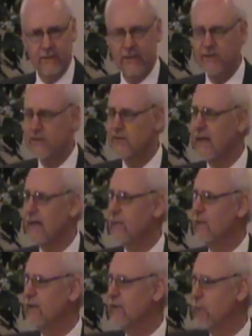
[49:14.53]
Jesus said,
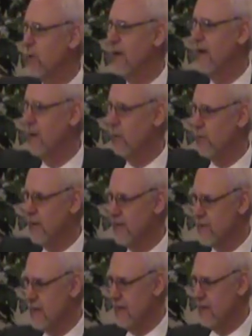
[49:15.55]
when you pray, don't pray
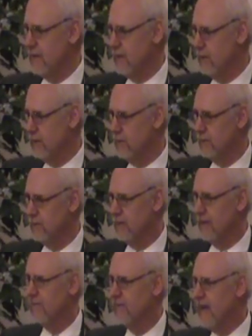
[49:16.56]
as the heathen do.
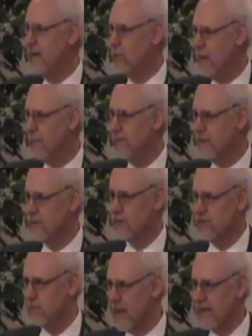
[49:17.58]
In vain
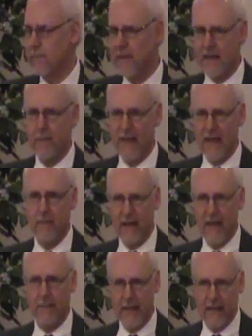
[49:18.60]
repetitions, bata, bata, bata,
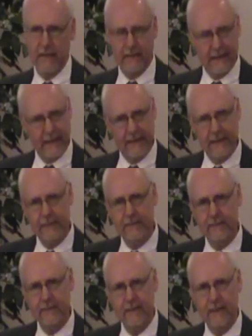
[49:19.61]
bata, batalagia.
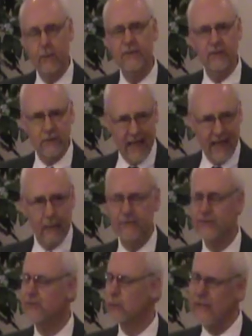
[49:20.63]
It was
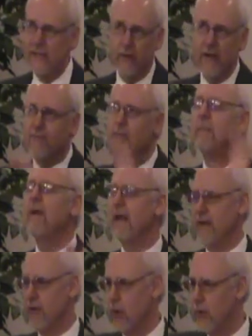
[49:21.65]
languages. We hear every
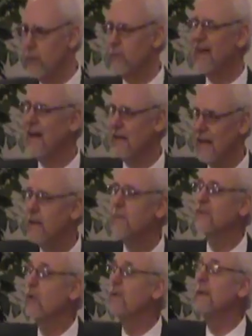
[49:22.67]
man in our own, not
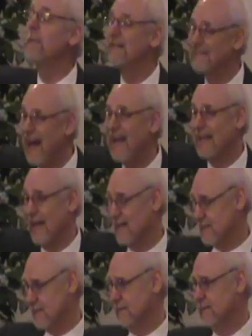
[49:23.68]
language only, but
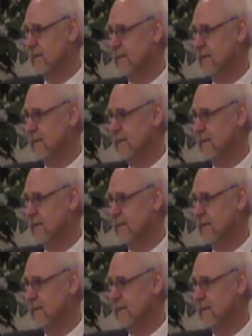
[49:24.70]
dialect.